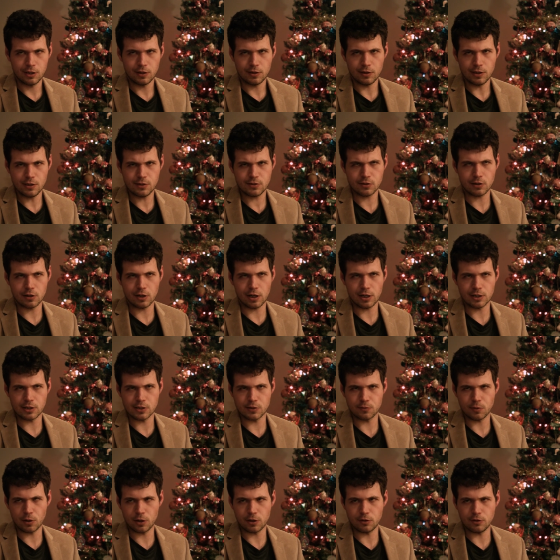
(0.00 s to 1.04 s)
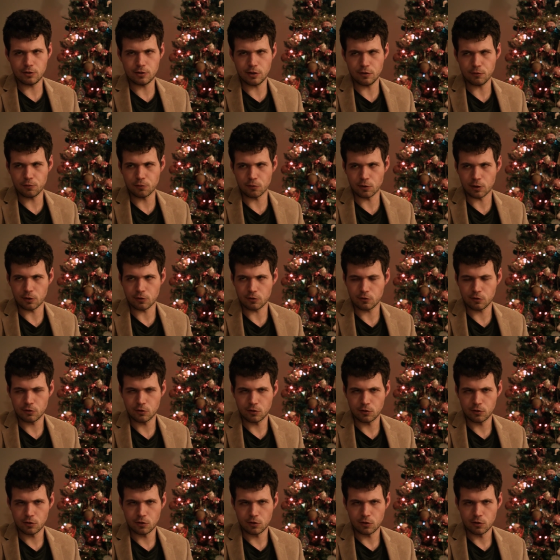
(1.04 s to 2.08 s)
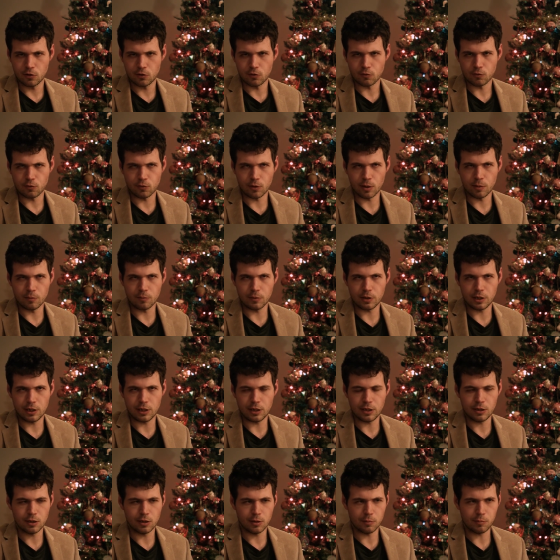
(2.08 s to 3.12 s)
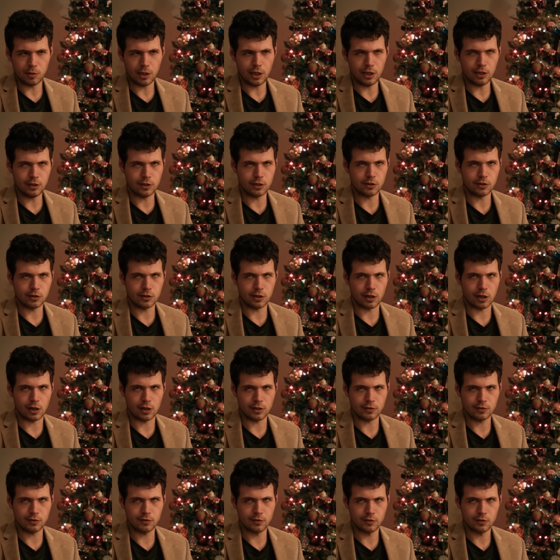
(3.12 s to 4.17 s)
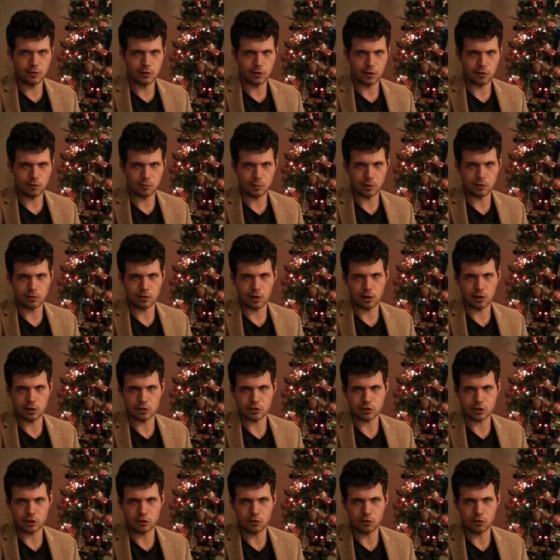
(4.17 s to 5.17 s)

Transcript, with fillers: This God is very different from the pagan gods of mythology